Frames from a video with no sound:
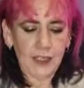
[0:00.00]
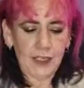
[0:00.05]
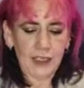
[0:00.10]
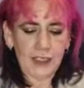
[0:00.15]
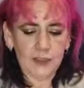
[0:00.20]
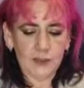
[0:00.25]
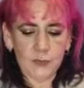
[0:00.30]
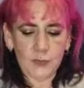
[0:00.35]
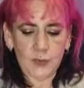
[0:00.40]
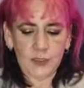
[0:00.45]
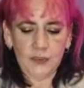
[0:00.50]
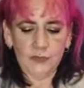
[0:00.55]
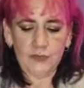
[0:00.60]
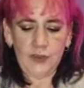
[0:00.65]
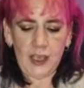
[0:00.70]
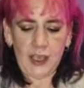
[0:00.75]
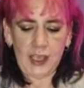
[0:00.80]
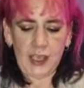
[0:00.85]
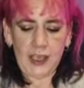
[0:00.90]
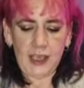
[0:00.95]
It's one of
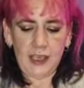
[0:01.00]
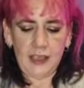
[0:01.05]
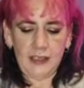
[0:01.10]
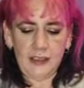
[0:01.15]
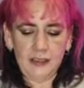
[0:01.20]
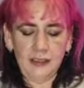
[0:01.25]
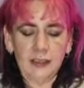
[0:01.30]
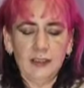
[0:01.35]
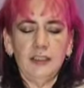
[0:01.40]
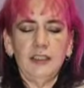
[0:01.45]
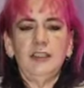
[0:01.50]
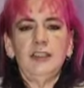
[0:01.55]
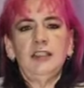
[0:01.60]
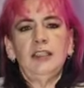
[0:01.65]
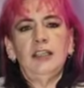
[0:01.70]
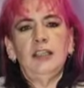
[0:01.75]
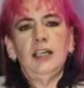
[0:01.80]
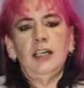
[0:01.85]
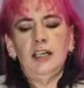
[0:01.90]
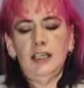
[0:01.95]
their
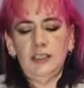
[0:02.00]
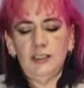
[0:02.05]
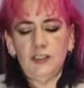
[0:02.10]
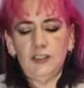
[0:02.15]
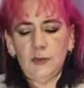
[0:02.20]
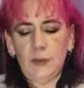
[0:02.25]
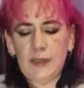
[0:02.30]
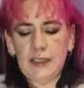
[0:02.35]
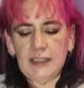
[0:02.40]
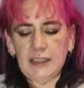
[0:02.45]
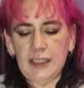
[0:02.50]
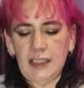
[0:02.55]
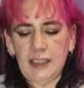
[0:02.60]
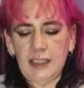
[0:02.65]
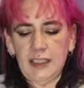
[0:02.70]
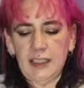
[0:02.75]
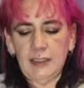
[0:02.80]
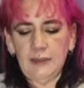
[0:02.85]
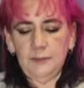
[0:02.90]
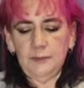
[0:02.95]

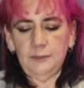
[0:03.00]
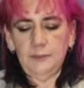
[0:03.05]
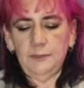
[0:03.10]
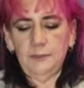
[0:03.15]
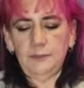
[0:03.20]
20